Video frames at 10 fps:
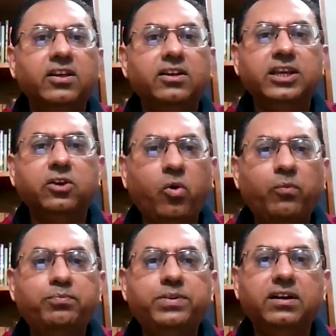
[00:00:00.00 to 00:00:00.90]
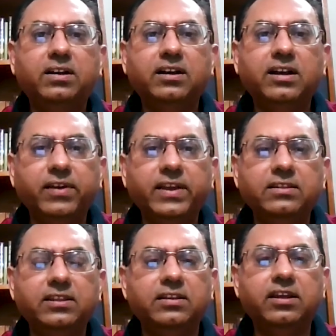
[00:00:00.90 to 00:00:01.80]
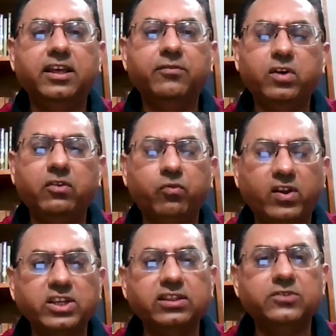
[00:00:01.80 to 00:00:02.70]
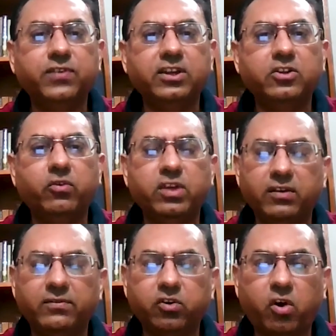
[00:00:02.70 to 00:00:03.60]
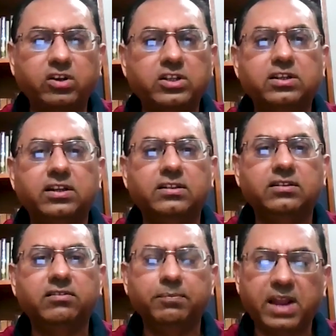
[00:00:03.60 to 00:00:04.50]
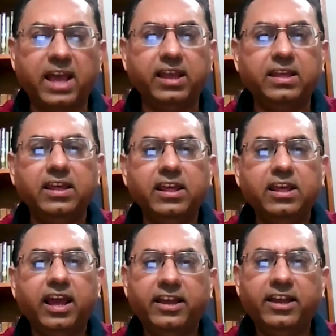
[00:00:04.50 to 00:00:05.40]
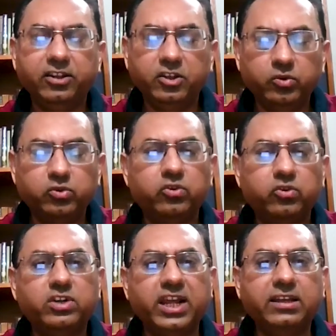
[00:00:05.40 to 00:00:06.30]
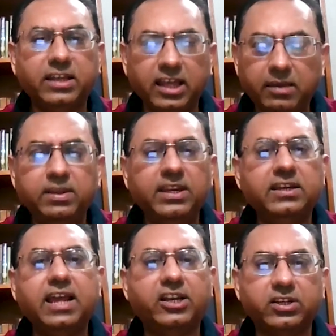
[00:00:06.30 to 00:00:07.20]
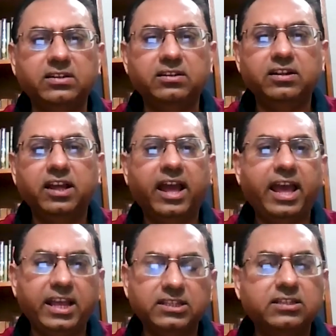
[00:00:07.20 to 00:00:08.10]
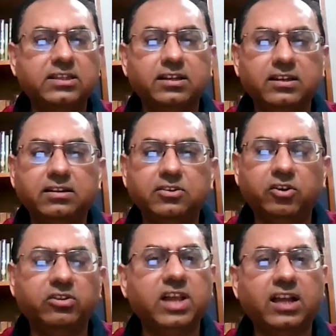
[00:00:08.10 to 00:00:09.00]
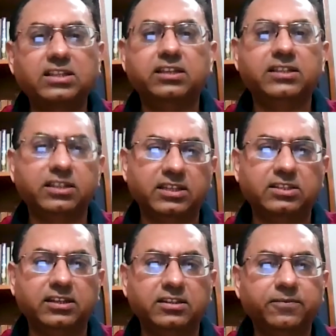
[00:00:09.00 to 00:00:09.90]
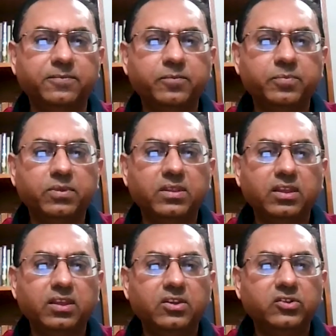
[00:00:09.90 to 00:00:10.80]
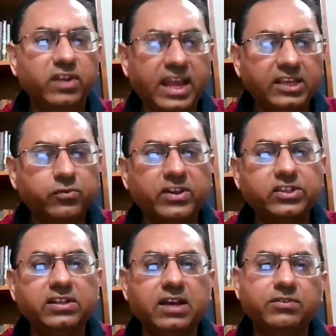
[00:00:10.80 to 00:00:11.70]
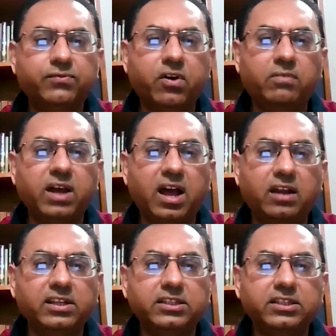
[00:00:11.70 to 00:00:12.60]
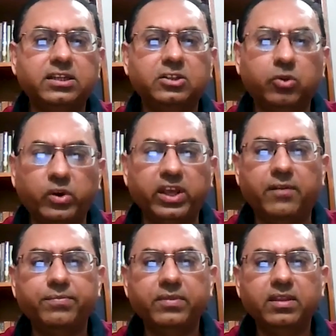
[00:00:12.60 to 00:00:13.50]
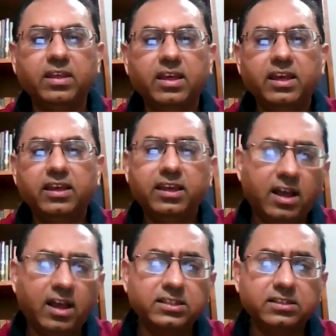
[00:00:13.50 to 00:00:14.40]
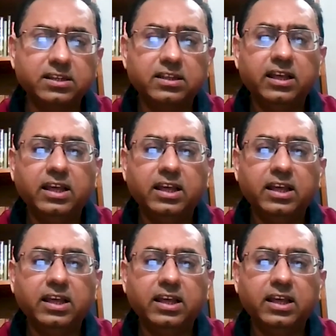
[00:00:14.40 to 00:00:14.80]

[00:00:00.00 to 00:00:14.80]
So I hope, Govind, if you are watching this video, you have got the reply, and you should take immediate action as Dr. Das has suggested. So next question comes from Aris Doria. He asks,